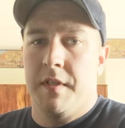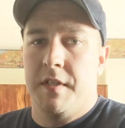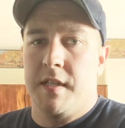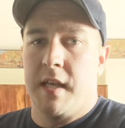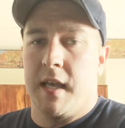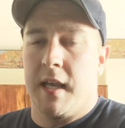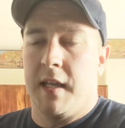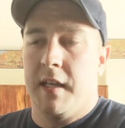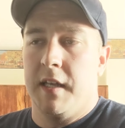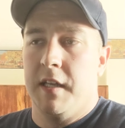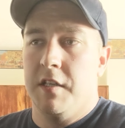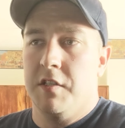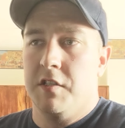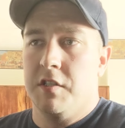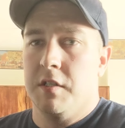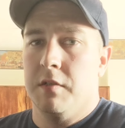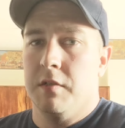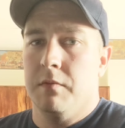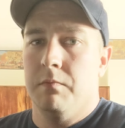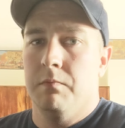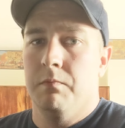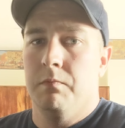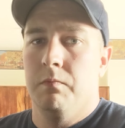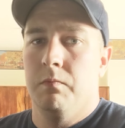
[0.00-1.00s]
The second
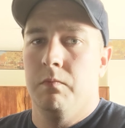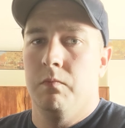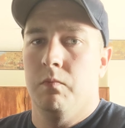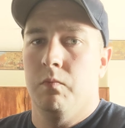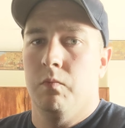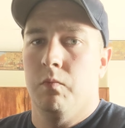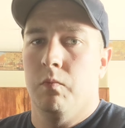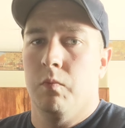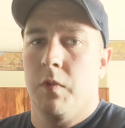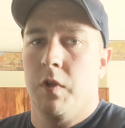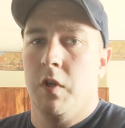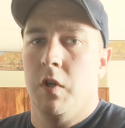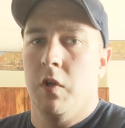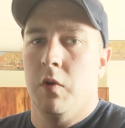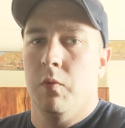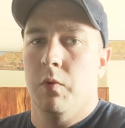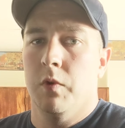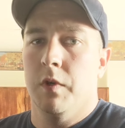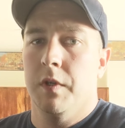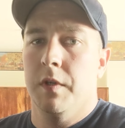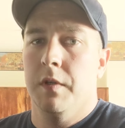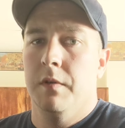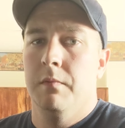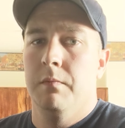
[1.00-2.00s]
engine,
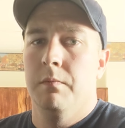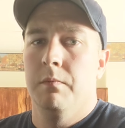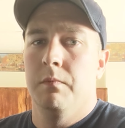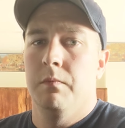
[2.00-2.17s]
would